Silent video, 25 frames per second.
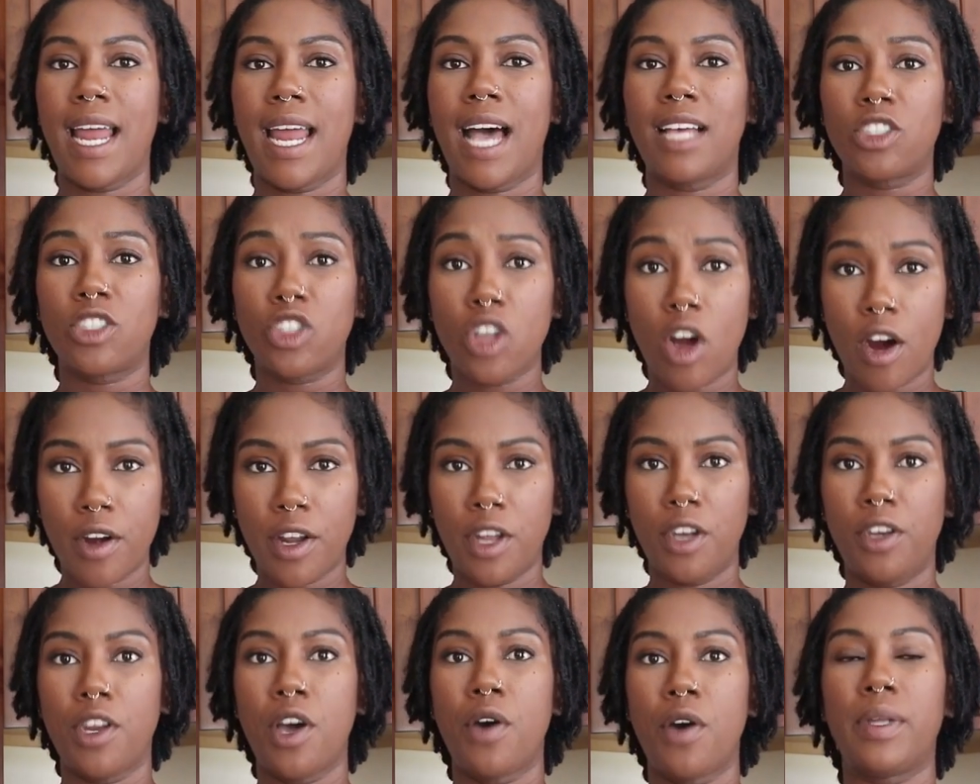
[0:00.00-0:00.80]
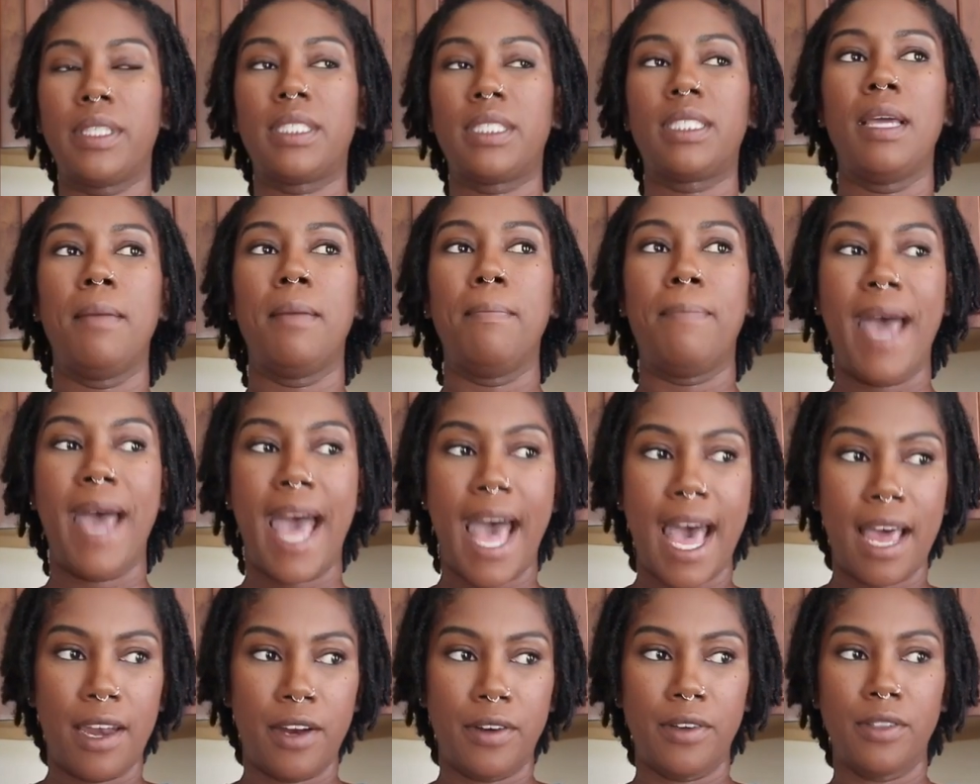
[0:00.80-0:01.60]
I started noticing
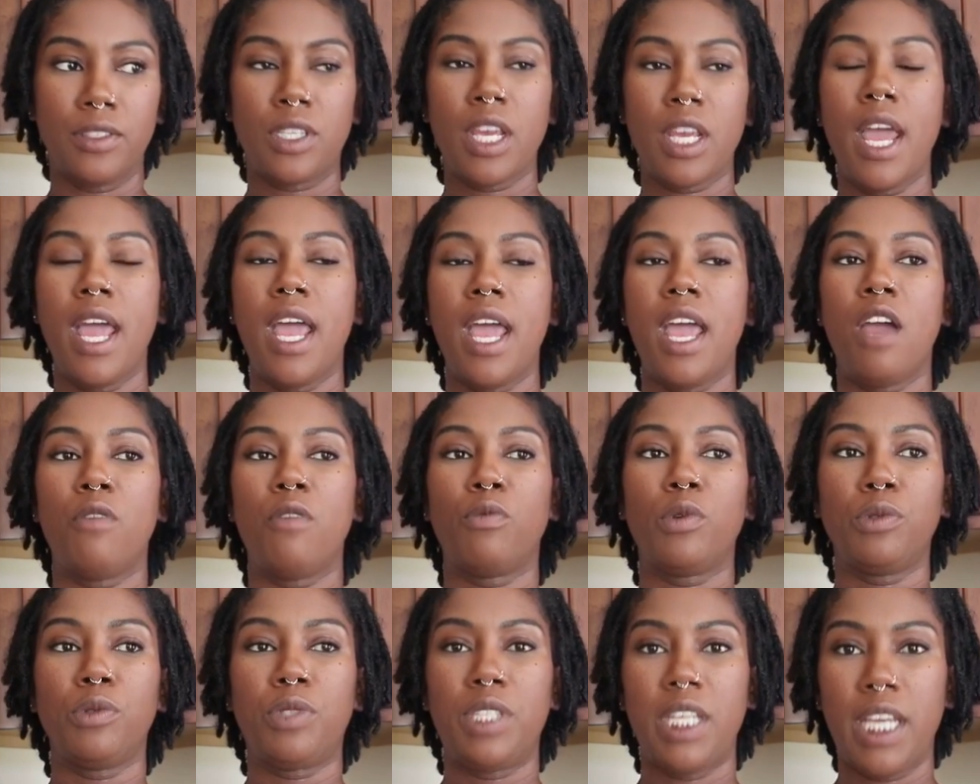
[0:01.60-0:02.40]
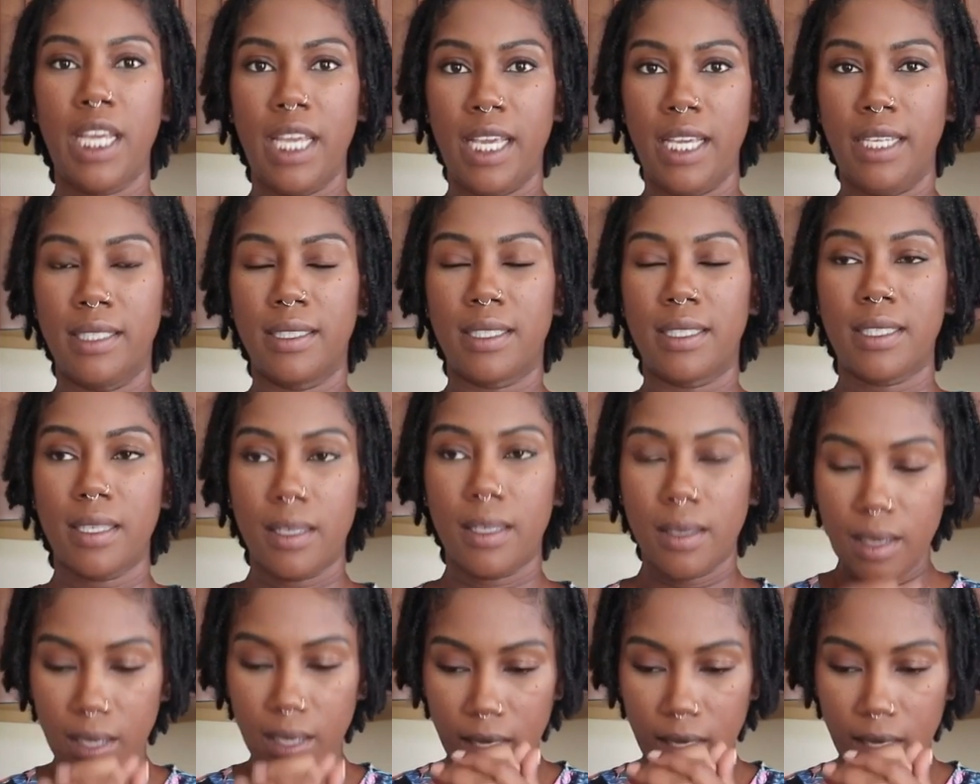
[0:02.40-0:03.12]
patterns and routines.